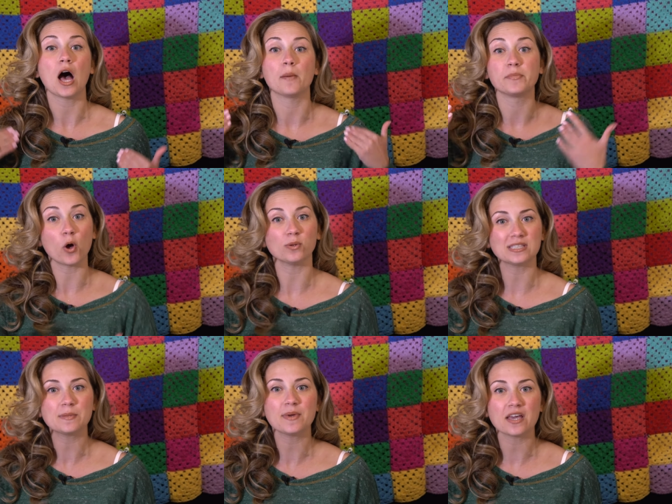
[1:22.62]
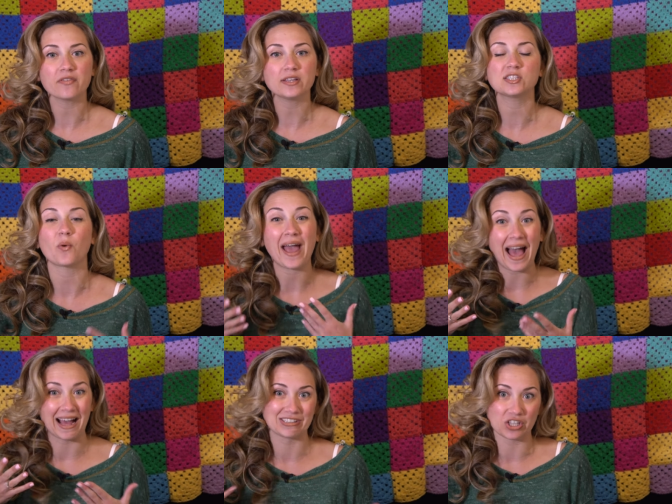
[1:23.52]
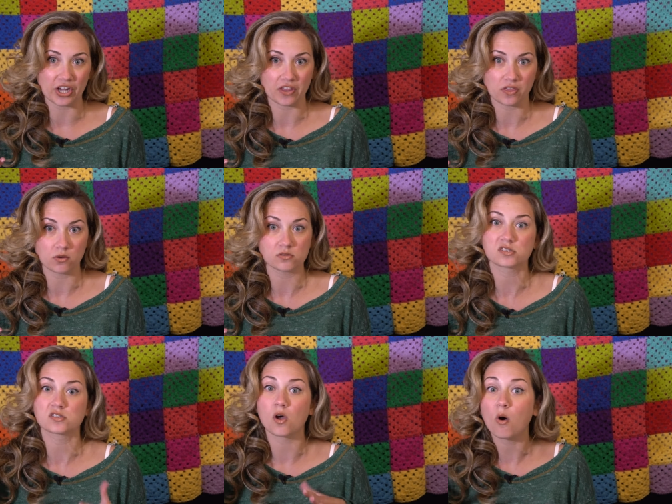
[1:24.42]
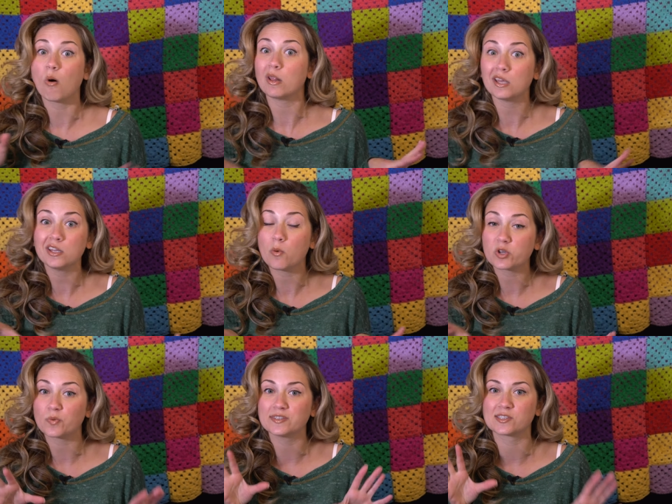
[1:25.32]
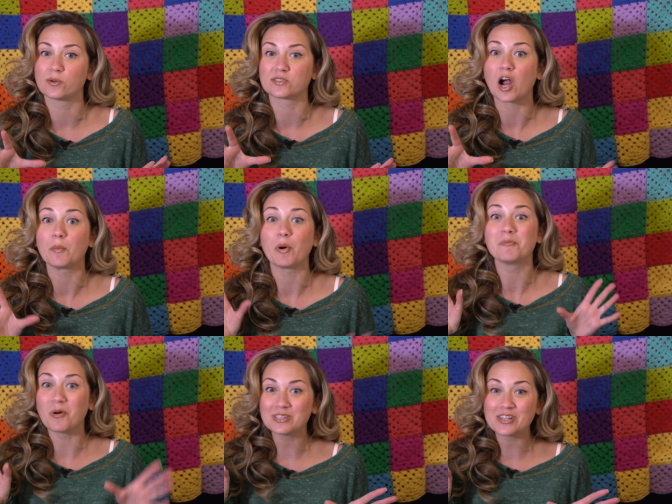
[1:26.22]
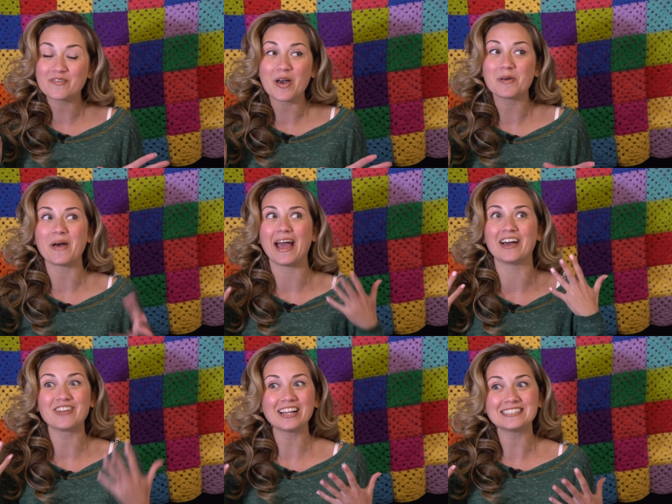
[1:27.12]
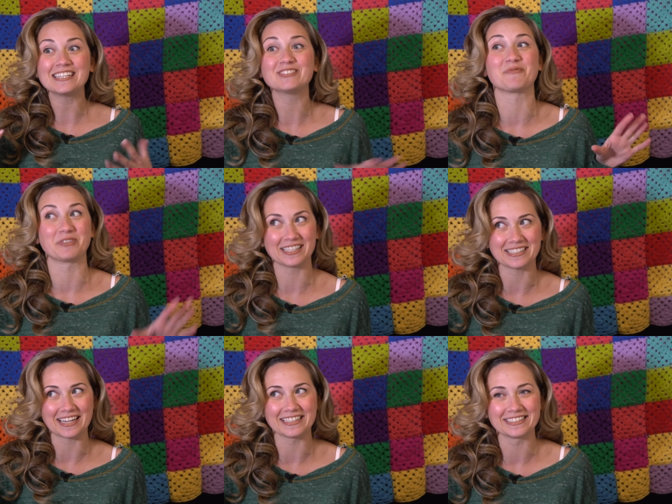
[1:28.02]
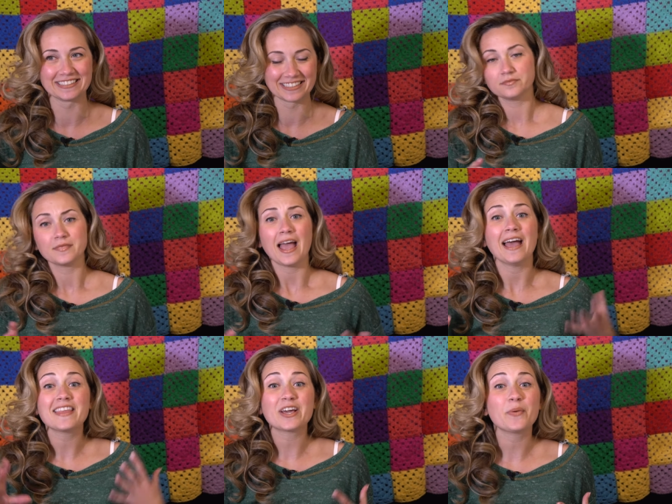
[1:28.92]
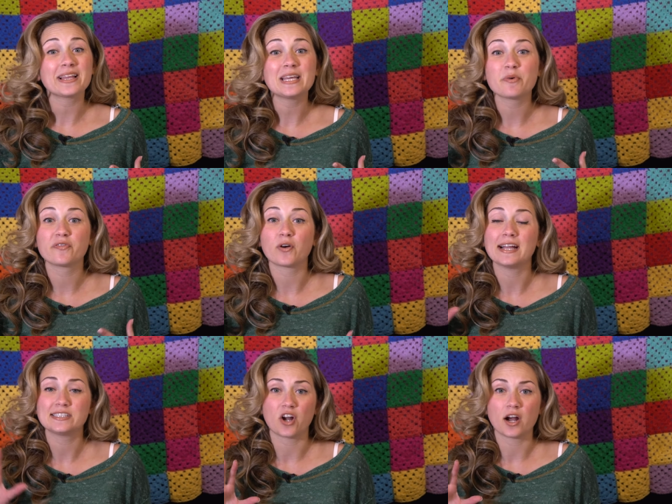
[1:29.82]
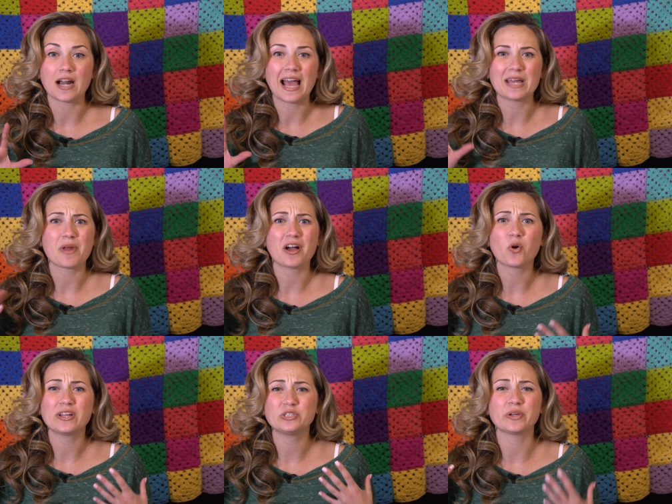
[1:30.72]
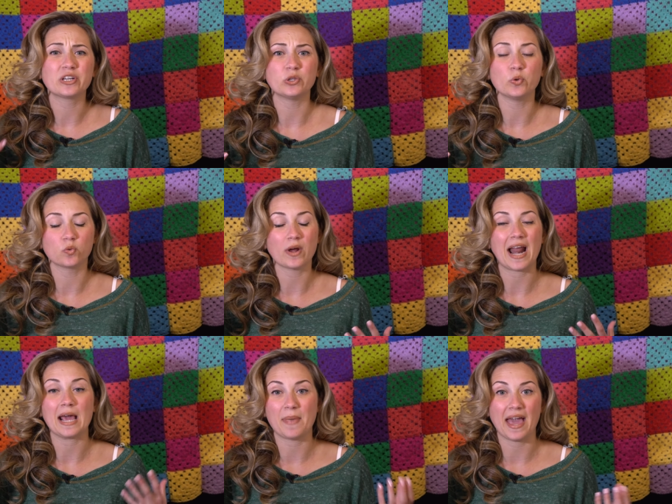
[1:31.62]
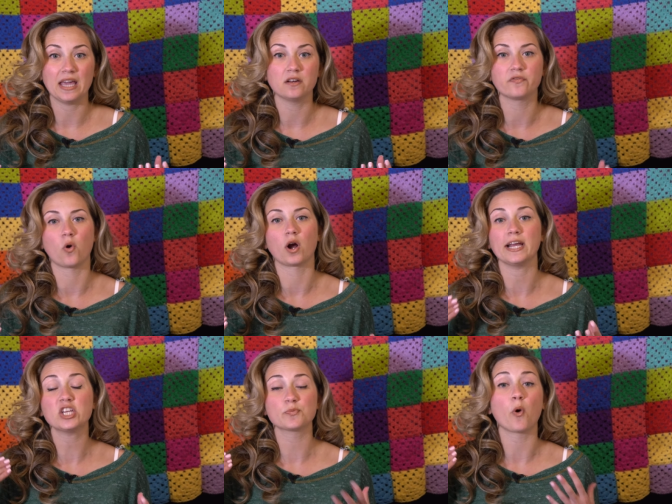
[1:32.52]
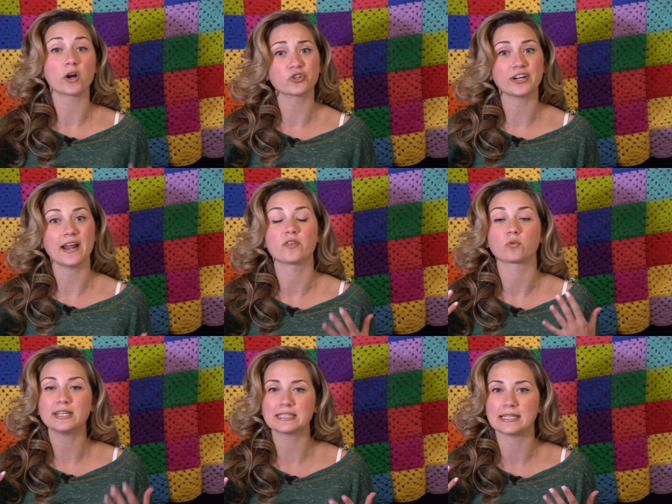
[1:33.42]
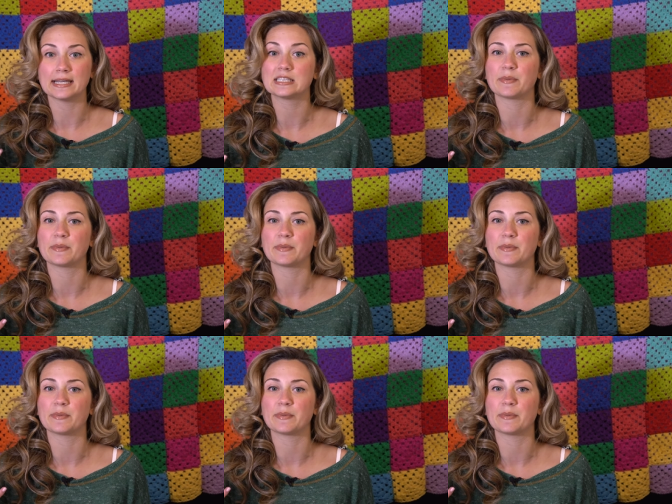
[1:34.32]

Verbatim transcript: um, notes to be given, so I had to look at those. So I'll let you know which ones those are, but most of them I have not seen, so I'm really excited. And then quickly before I start, I am not going to include what I paid for each portrait and the reason is